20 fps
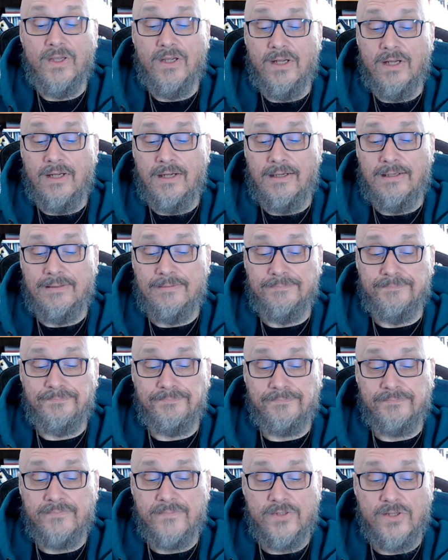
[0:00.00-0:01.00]

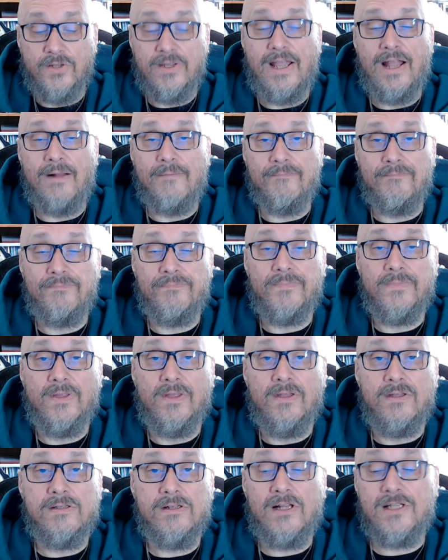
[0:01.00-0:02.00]

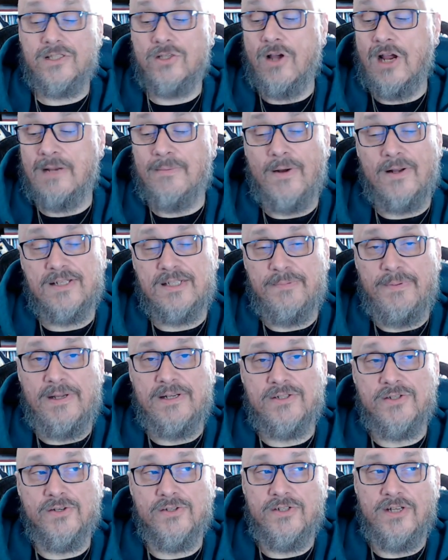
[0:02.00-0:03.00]
Let's talk about
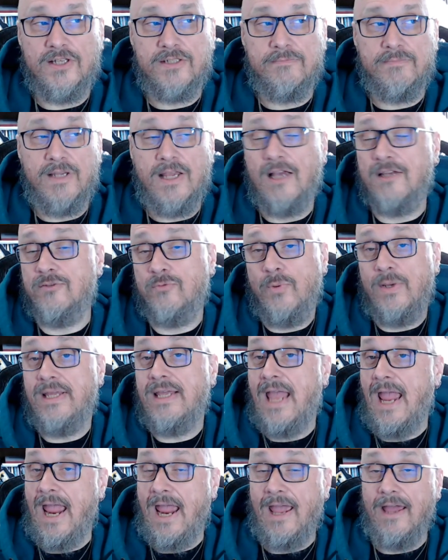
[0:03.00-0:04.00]
Speedster just because we
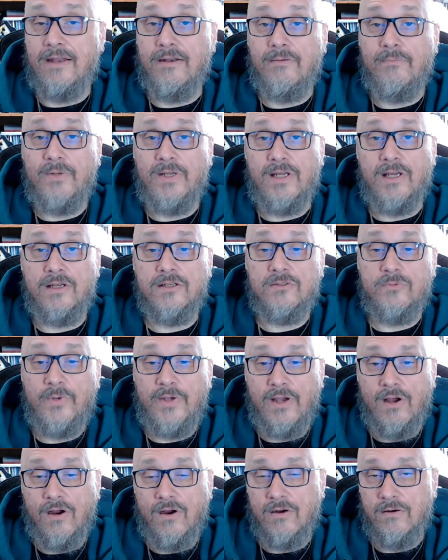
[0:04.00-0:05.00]
can, because
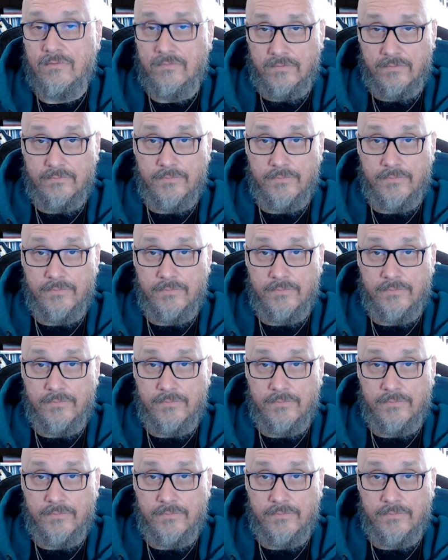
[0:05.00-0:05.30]
we are